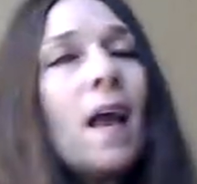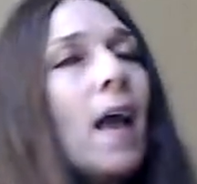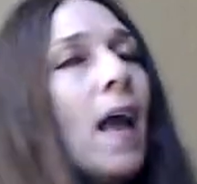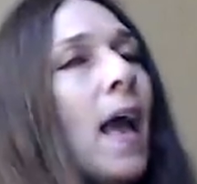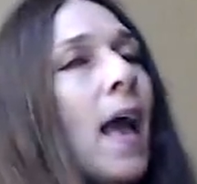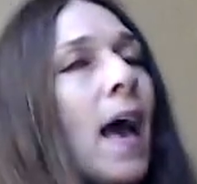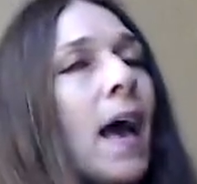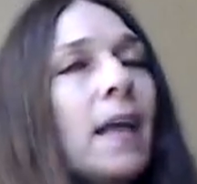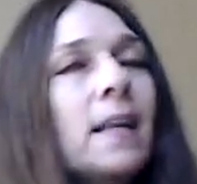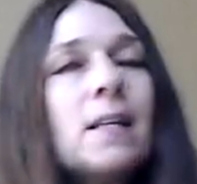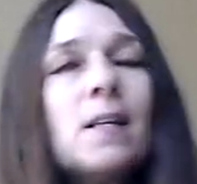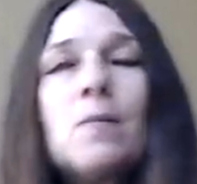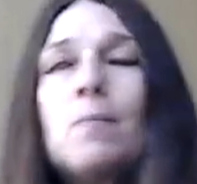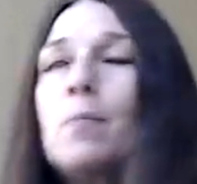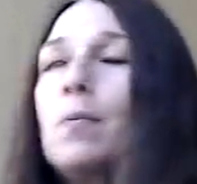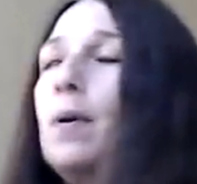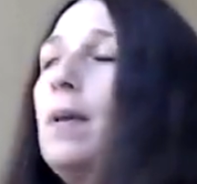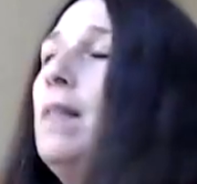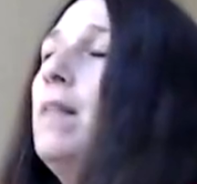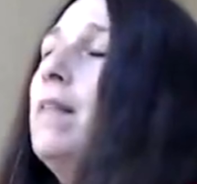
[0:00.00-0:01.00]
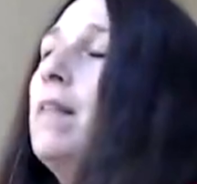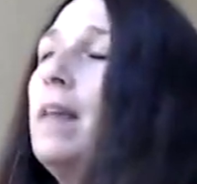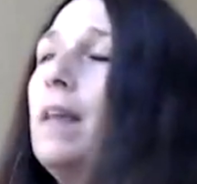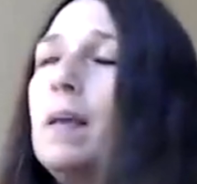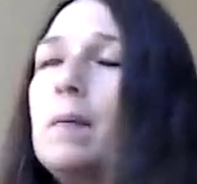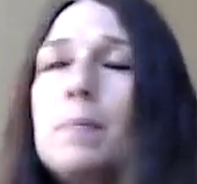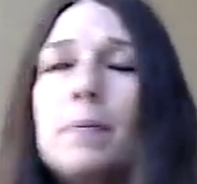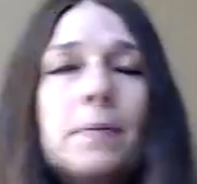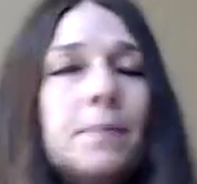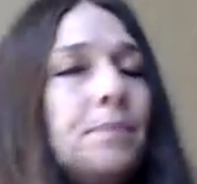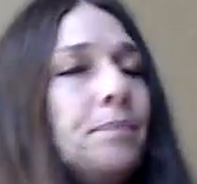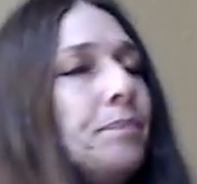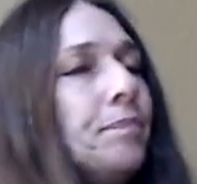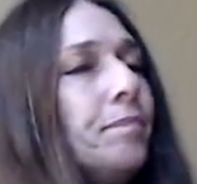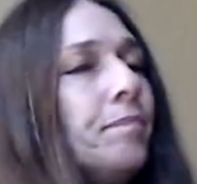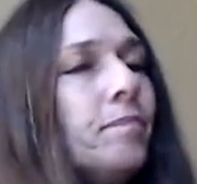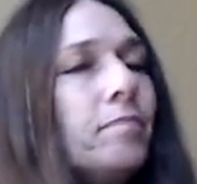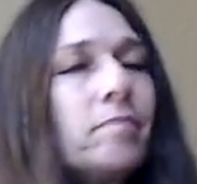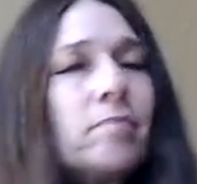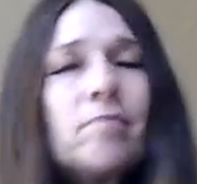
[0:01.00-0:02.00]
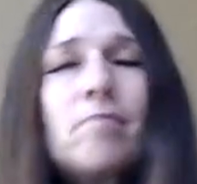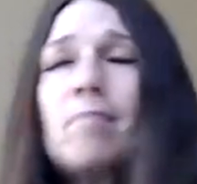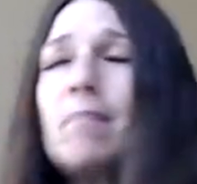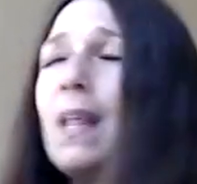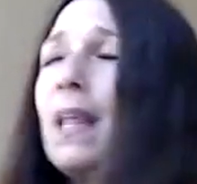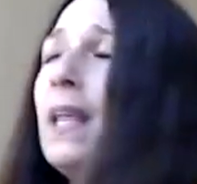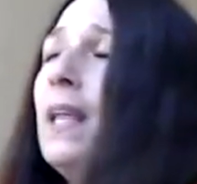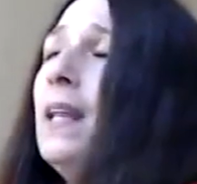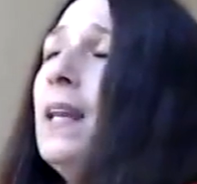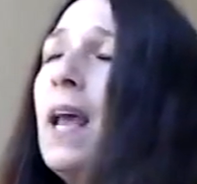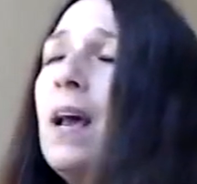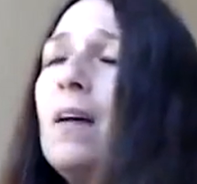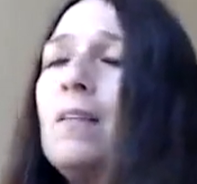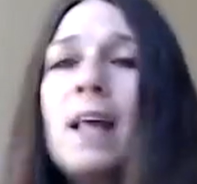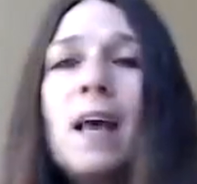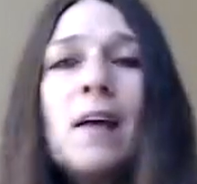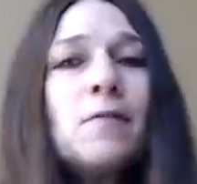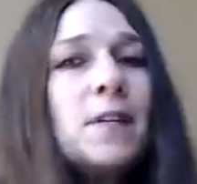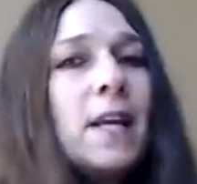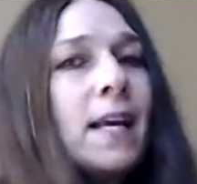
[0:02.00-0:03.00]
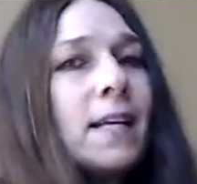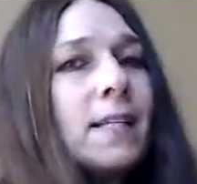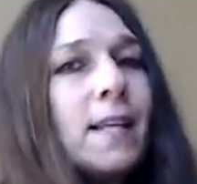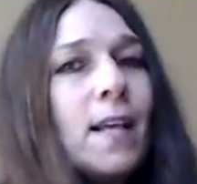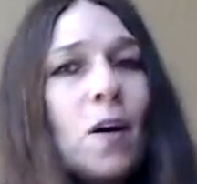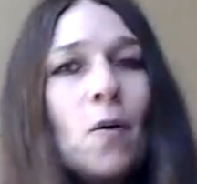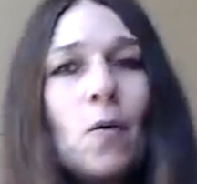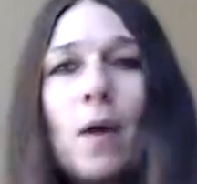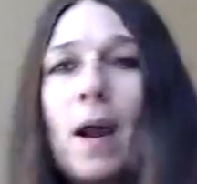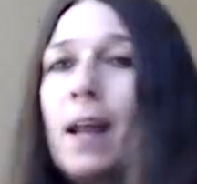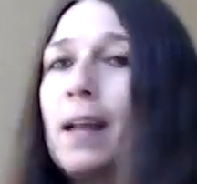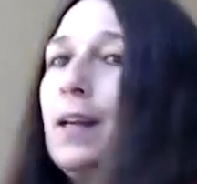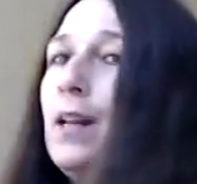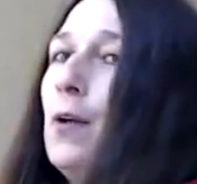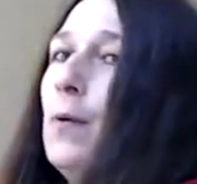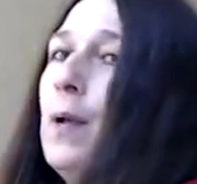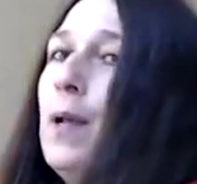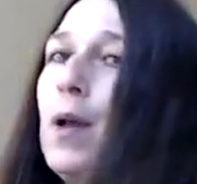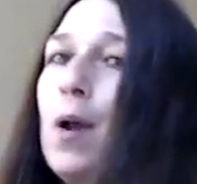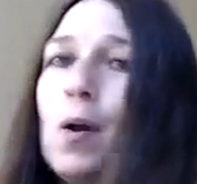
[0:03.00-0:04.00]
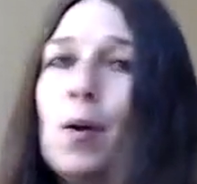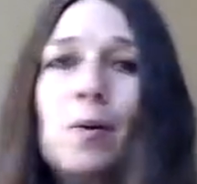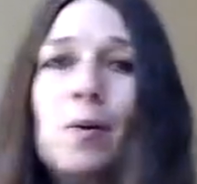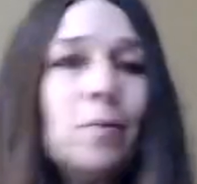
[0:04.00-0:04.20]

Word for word: And breathe deep. Inhale left, exhale right. Here we go.